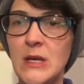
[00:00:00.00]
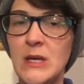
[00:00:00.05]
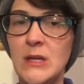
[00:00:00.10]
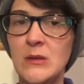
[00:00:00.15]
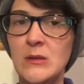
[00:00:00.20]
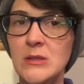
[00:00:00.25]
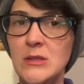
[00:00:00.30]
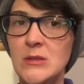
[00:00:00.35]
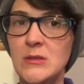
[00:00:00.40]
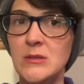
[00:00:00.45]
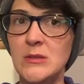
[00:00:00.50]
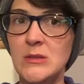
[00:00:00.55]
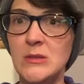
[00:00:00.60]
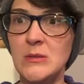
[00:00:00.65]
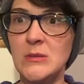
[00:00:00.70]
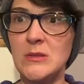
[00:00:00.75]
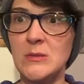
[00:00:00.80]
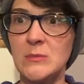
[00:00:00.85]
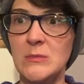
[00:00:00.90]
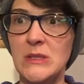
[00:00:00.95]
I don't count
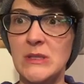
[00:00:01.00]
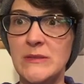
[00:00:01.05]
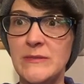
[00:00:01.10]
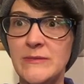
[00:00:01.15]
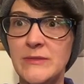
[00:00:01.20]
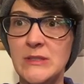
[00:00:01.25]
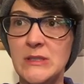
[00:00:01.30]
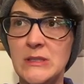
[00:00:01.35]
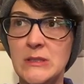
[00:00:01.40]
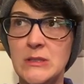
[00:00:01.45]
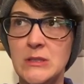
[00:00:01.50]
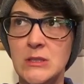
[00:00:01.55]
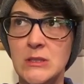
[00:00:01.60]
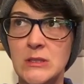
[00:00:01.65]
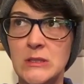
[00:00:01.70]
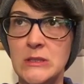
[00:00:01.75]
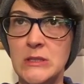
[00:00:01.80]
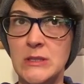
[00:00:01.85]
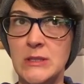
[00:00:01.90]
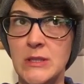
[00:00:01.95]
you as my friend, so
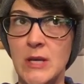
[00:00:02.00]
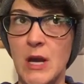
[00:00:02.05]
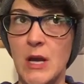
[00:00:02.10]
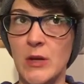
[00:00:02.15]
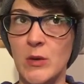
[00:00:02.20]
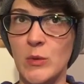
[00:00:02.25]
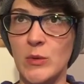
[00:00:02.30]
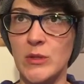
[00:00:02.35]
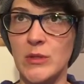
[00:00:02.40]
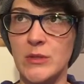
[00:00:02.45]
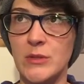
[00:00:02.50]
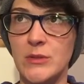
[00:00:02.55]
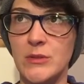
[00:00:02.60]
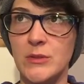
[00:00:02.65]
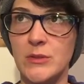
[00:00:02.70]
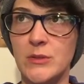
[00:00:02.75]
this is awkward.